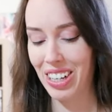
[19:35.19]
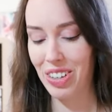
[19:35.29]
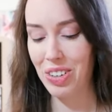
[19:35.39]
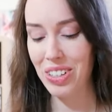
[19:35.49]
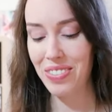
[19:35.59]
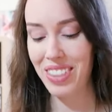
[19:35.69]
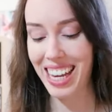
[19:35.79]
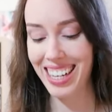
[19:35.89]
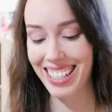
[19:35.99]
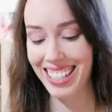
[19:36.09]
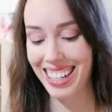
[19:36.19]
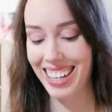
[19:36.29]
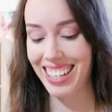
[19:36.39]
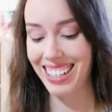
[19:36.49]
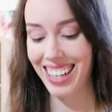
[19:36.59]
All of these
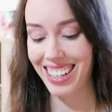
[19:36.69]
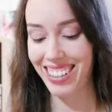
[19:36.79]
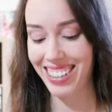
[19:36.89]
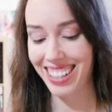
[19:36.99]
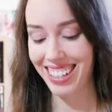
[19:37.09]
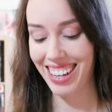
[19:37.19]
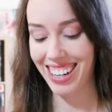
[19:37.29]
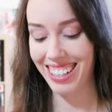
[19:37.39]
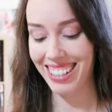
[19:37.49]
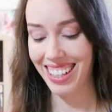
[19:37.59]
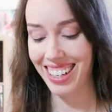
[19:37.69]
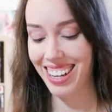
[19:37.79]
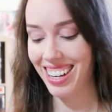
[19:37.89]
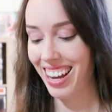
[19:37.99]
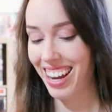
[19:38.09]
Teddiursa cards
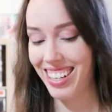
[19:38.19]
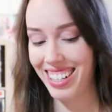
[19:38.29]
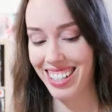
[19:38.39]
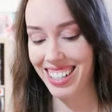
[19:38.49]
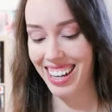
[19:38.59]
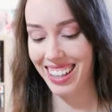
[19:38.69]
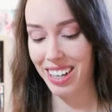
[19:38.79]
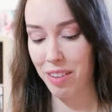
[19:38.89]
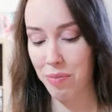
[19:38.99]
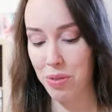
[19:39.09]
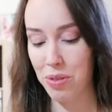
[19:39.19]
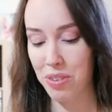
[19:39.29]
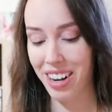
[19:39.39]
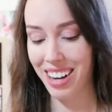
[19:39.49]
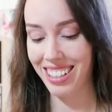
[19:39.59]
in each set that I've
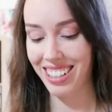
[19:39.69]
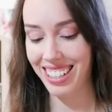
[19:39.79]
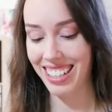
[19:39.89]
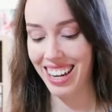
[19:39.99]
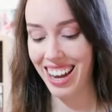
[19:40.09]
pulled are just